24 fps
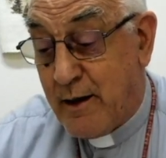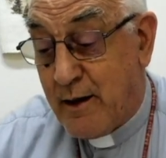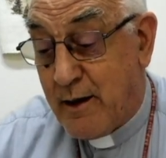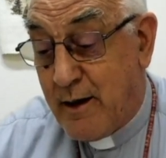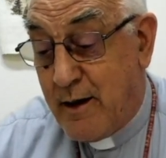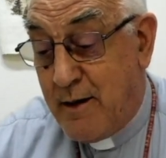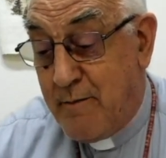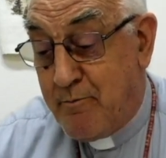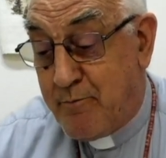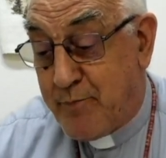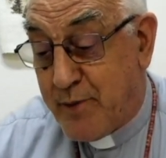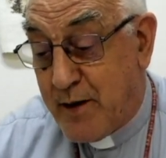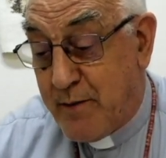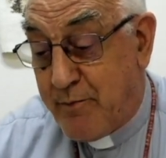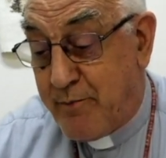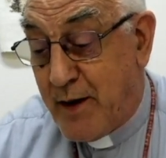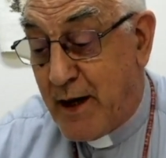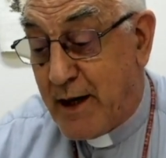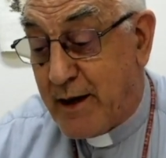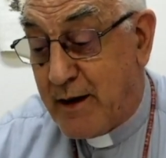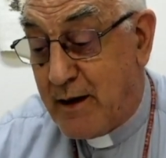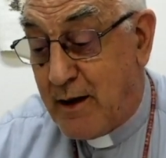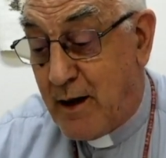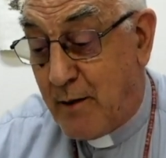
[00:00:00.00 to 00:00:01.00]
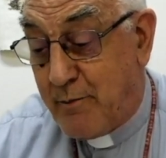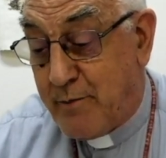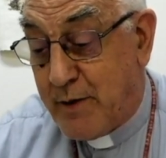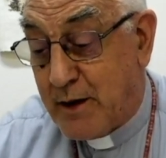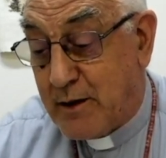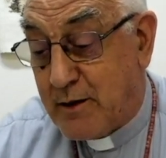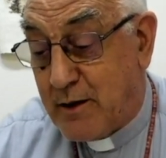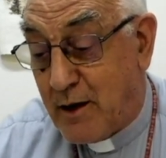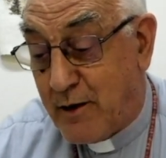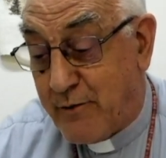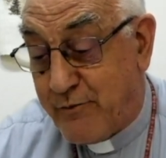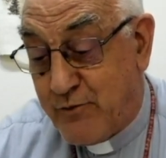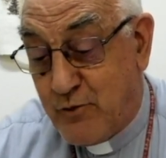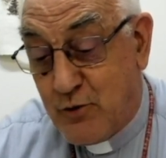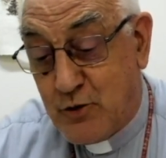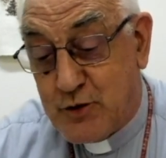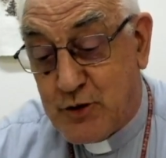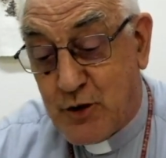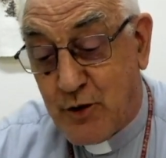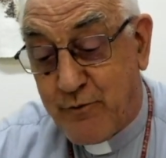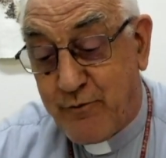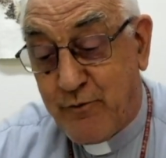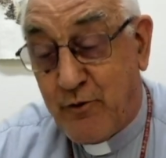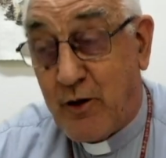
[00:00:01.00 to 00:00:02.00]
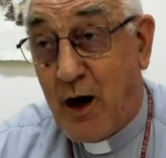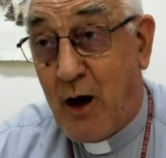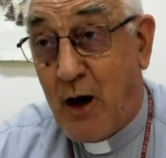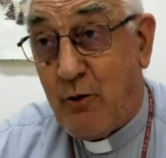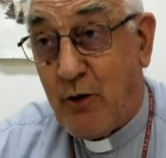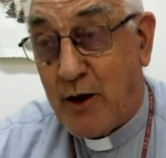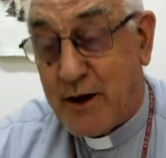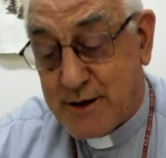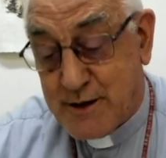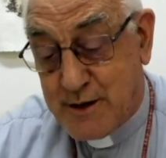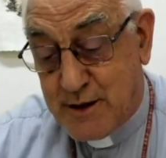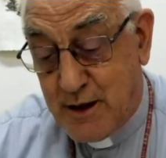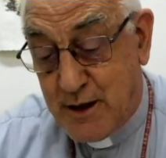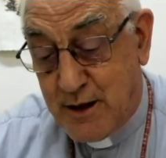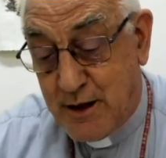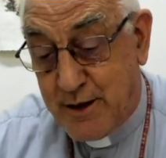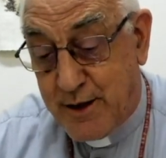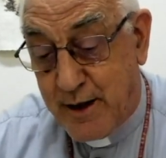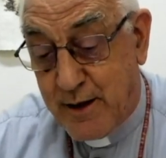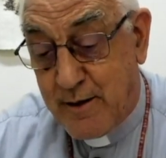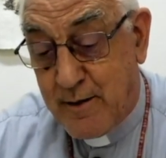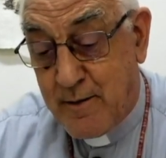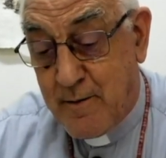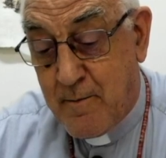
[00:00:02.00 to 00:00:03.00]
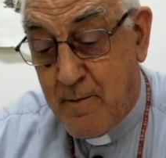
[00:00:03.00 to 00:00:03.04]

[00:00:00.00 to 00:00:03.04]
in preparing a better future for our children.